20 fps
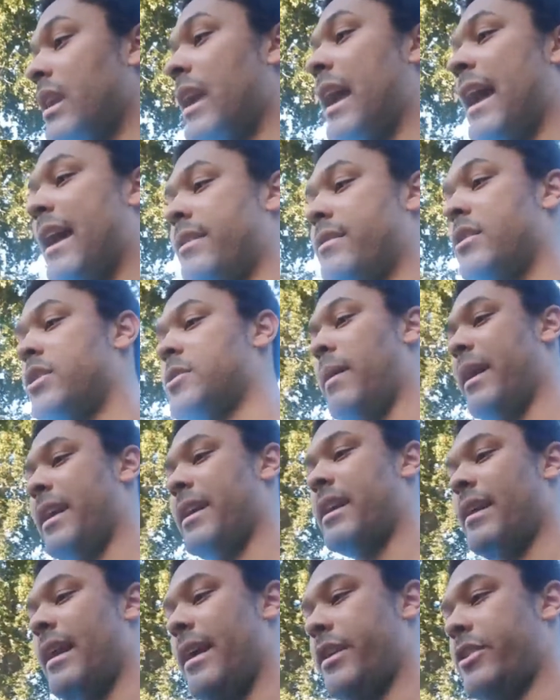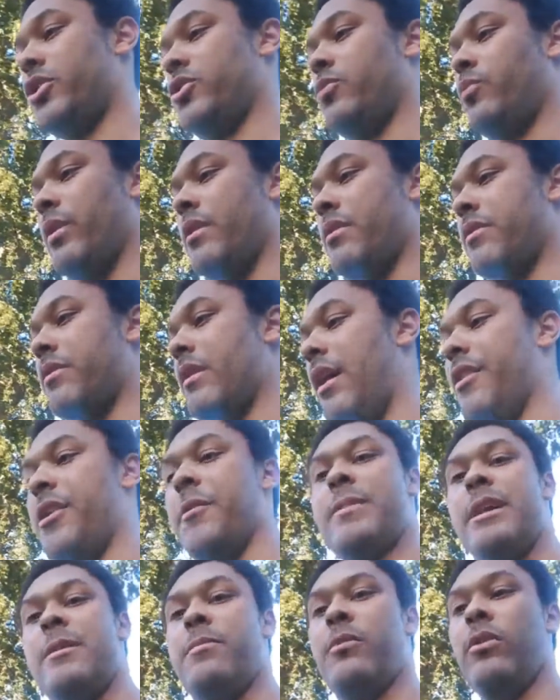and my connection with
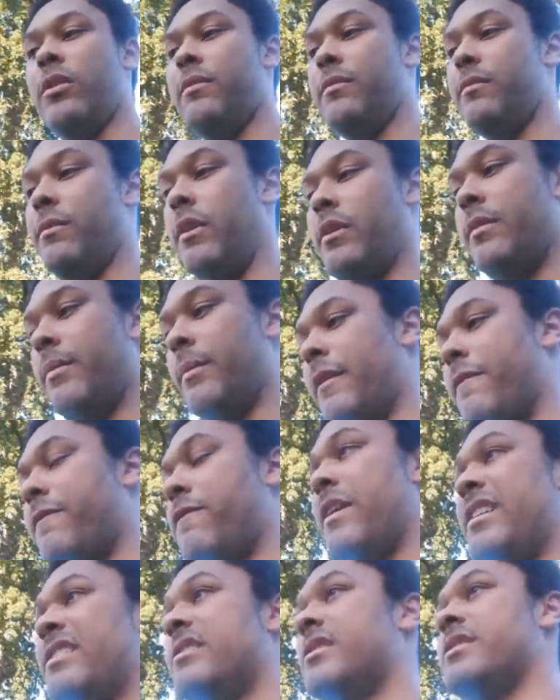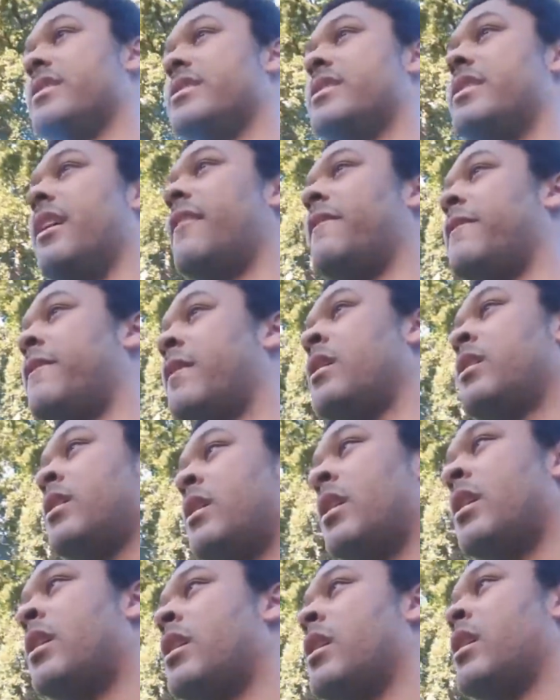other people and my friends and stuff,
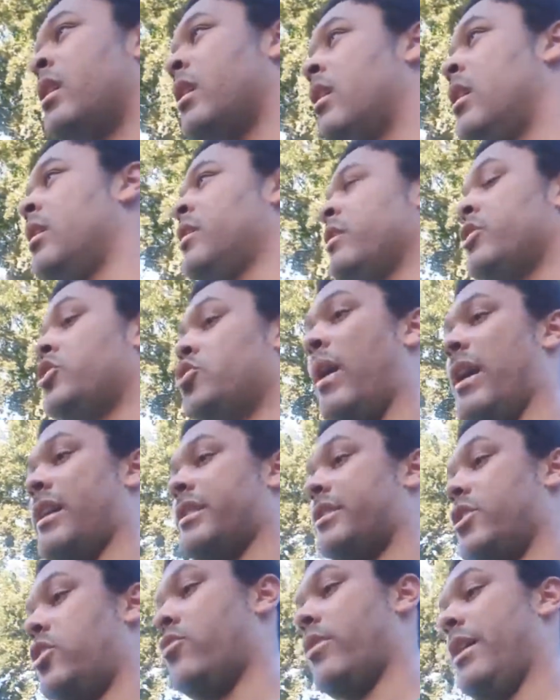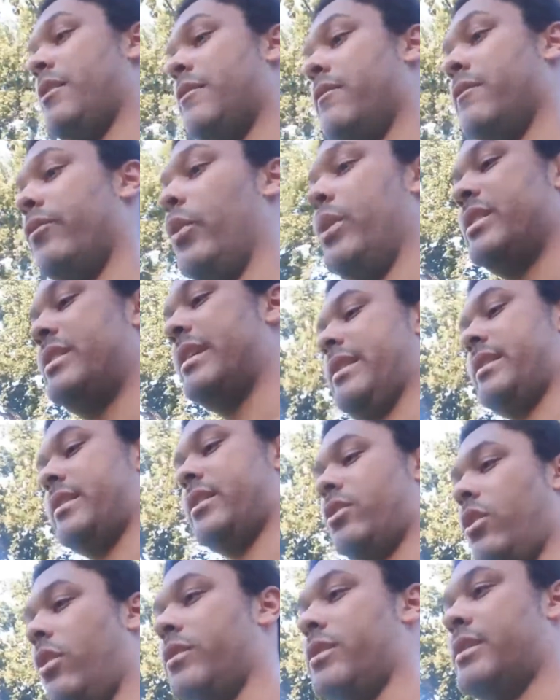to actually create voice
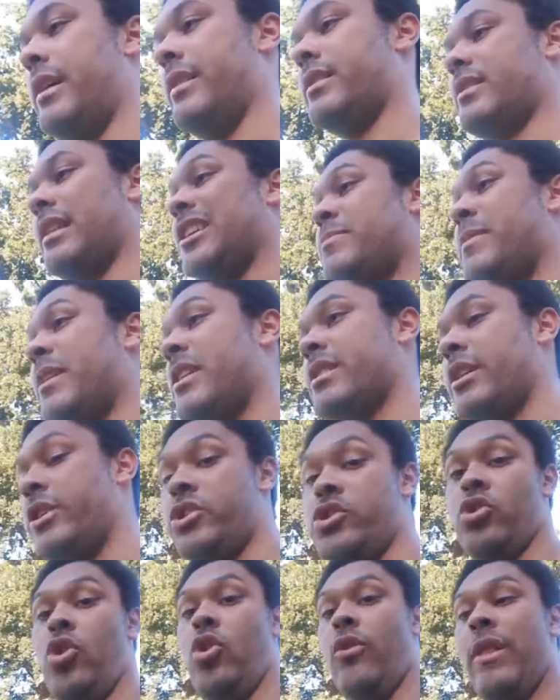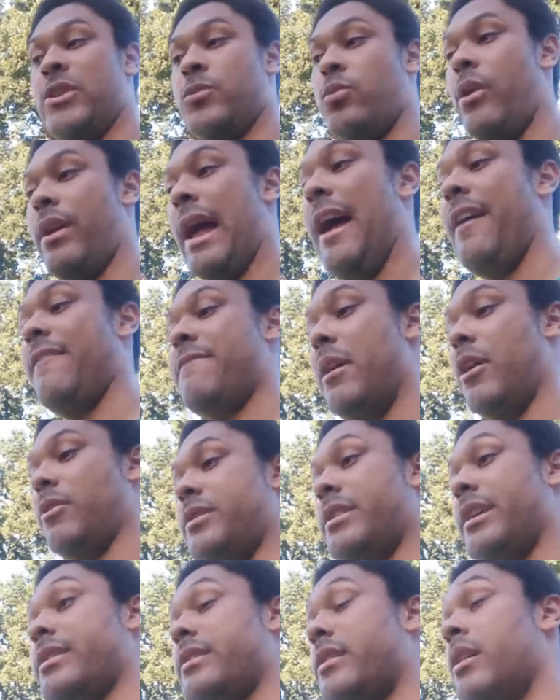acted content. And that's because I saw that's what AFMAL
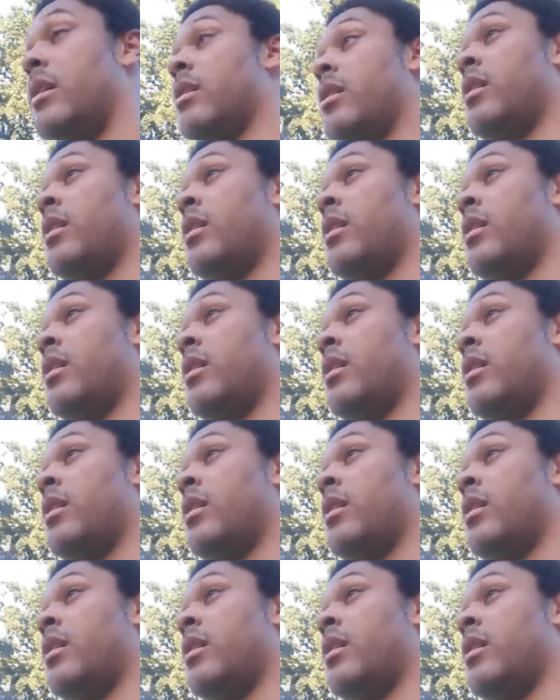did.